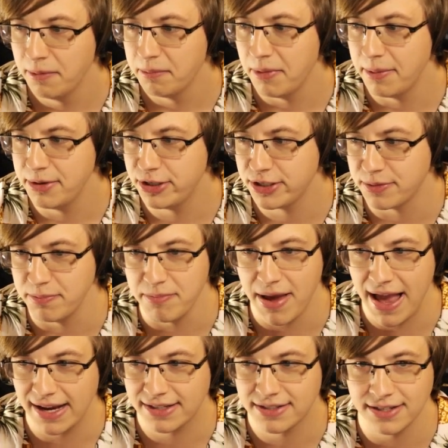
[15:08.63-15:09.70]
Maybe just
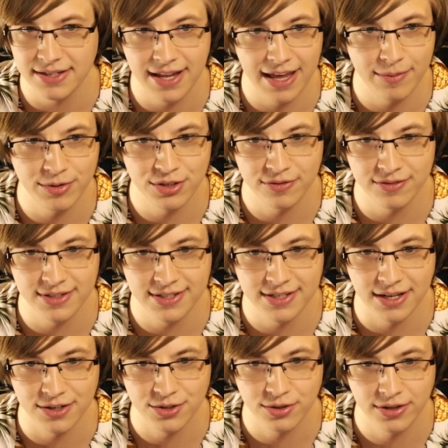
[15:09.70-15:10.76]
max the damage of the
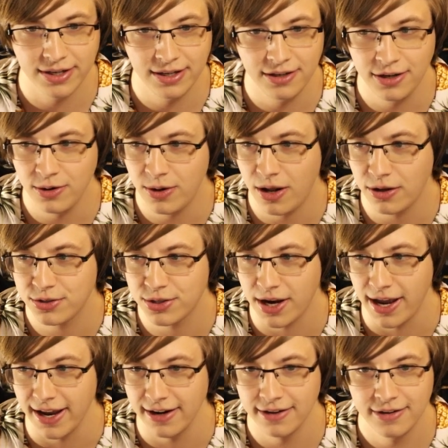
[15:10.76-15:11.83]
sentry. You know what? I'll
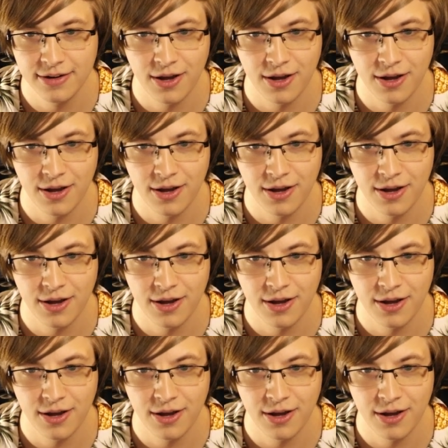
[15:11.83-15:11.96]
try it.